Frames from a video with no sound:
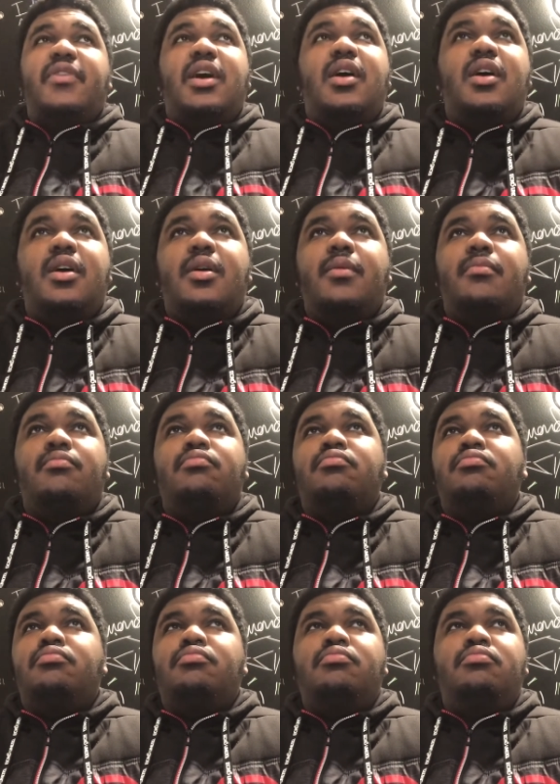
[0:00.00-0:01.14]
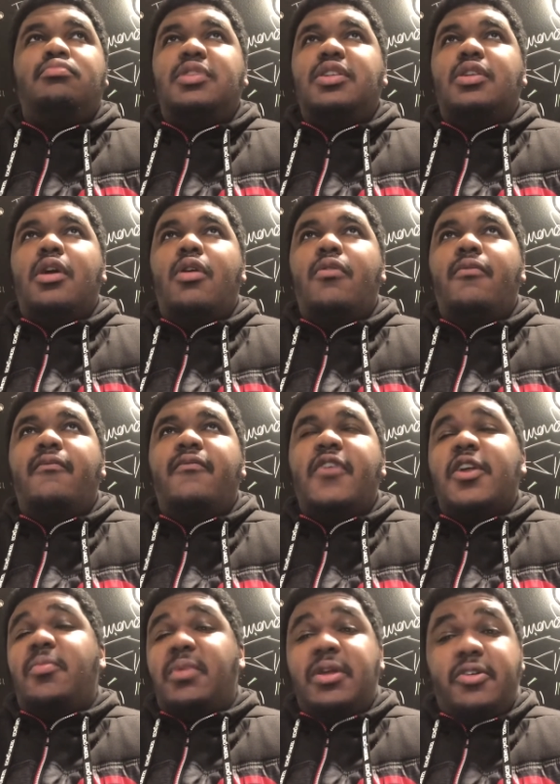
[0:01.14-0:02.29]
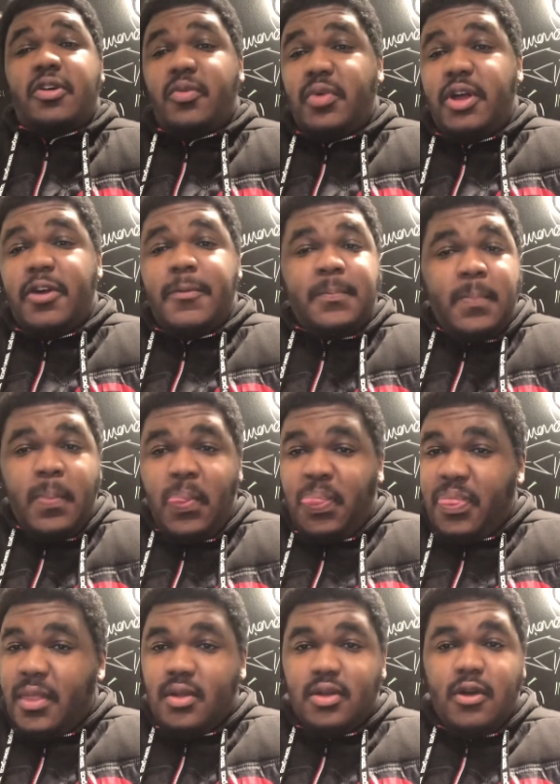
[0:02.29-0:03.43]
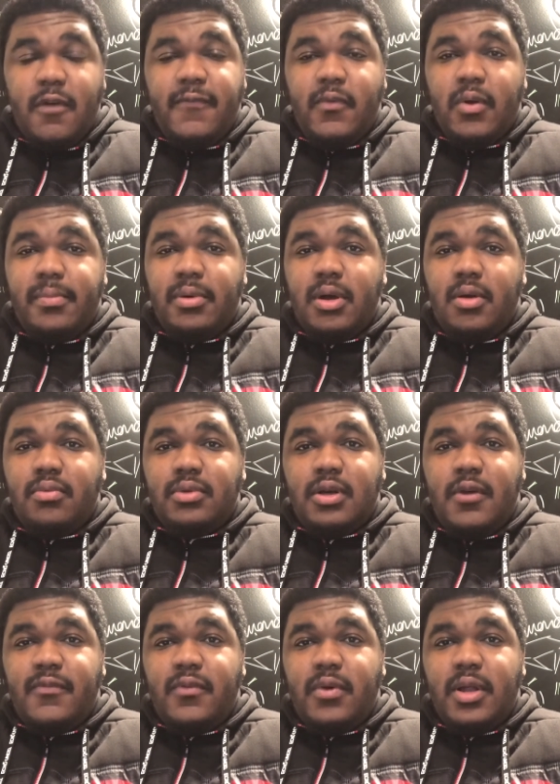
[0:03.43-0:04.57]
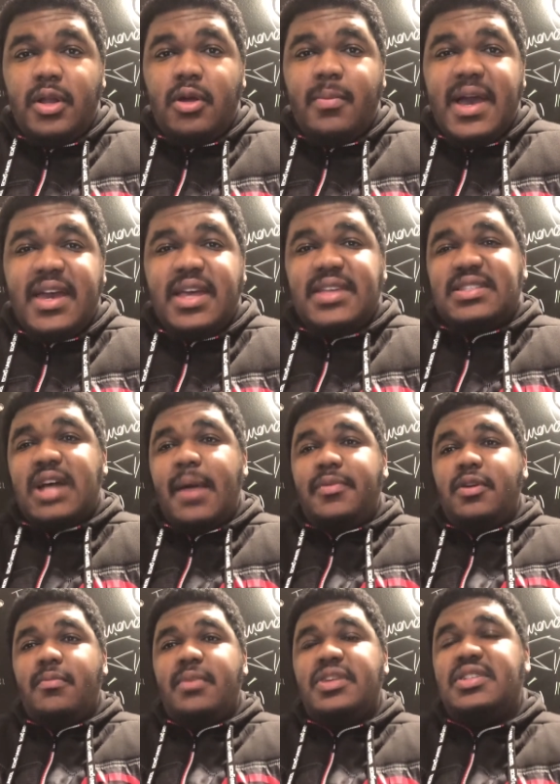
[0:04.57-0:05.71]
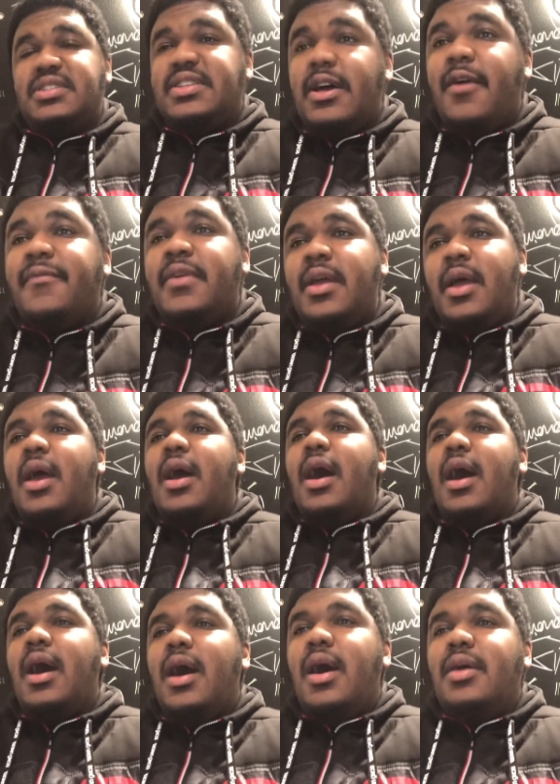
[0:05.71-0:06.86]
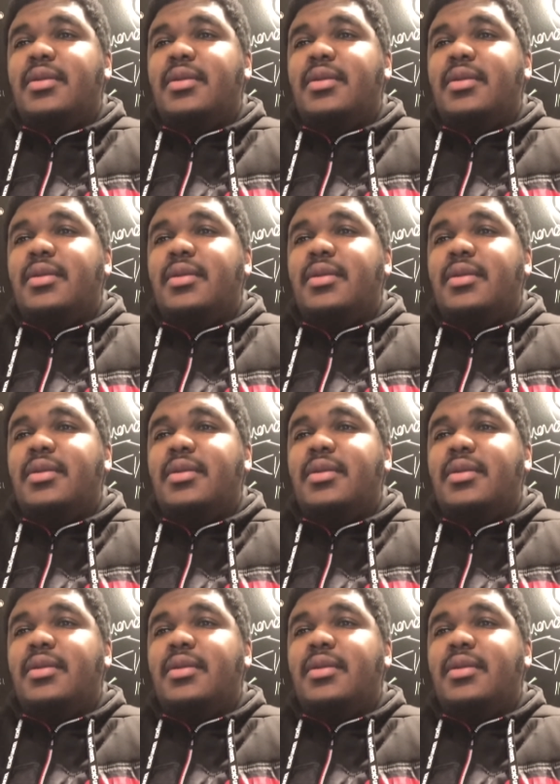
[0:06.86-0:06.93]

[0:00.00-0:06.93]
uh, you know furthering your career, go for it, bro. Go for it. And nobody can stop you but yourself. Uh,